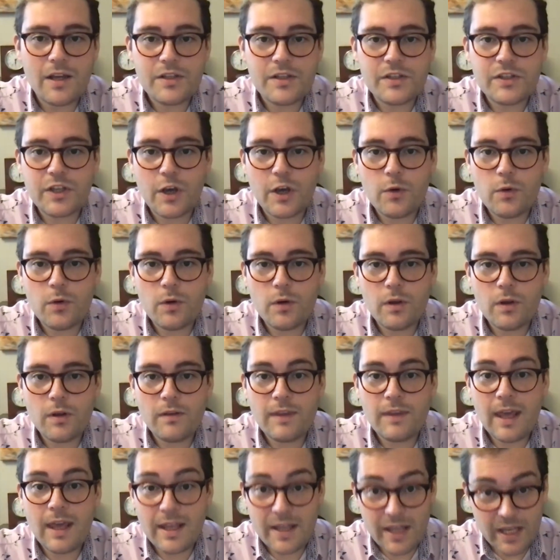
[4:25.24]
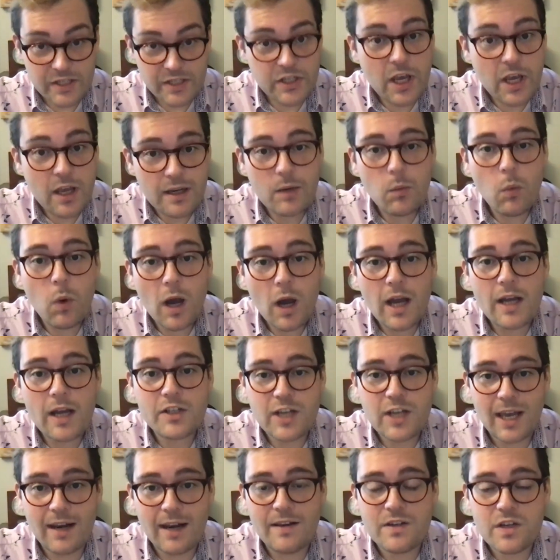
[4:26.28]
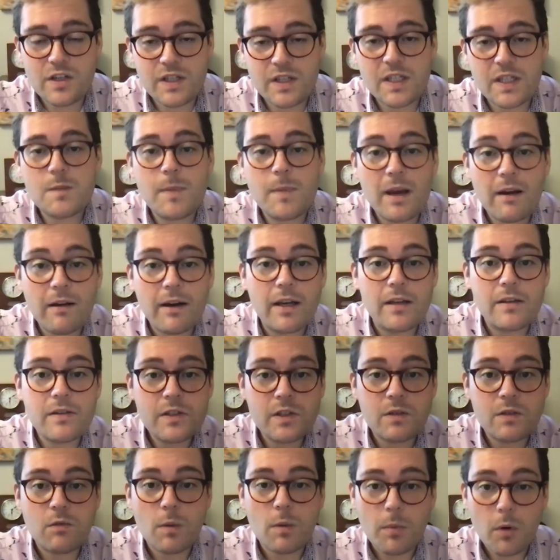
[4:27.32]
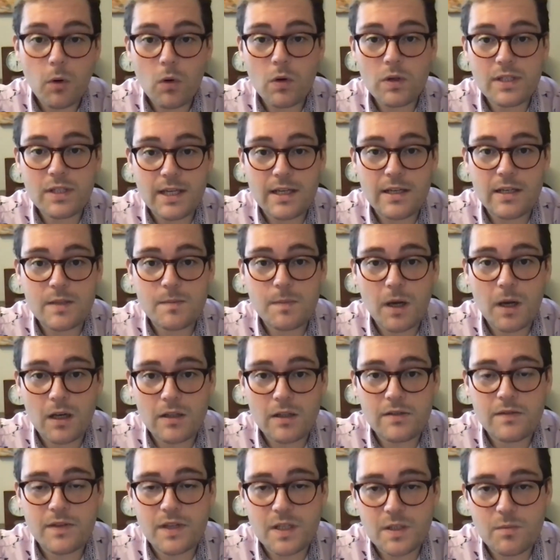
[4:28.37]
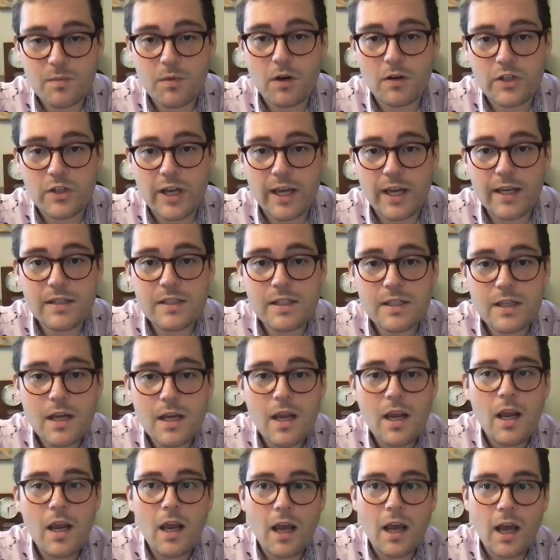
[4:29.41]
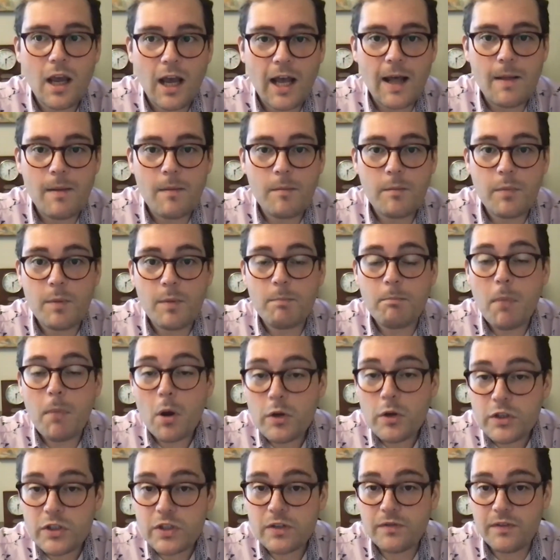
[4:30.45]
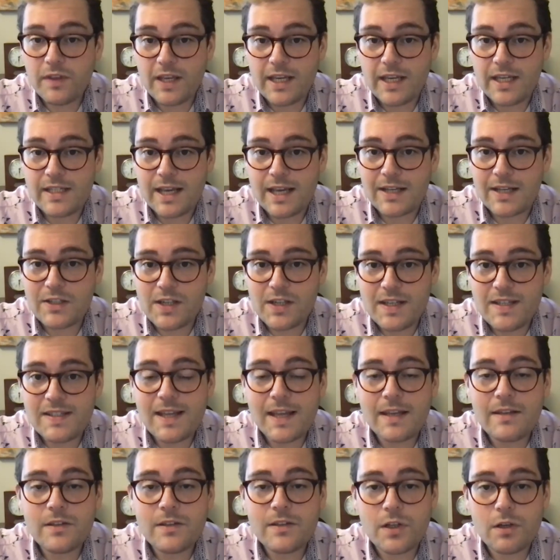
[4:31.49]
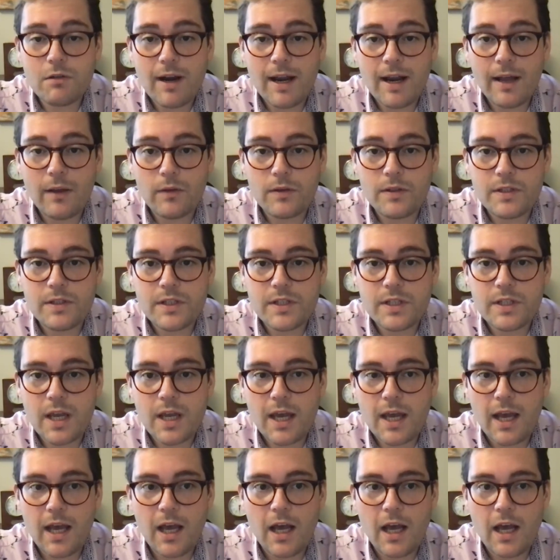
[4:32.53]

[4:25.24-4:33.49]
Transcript: So there certainly were challenges experienced and reported as part of this project. Most of these actually centered around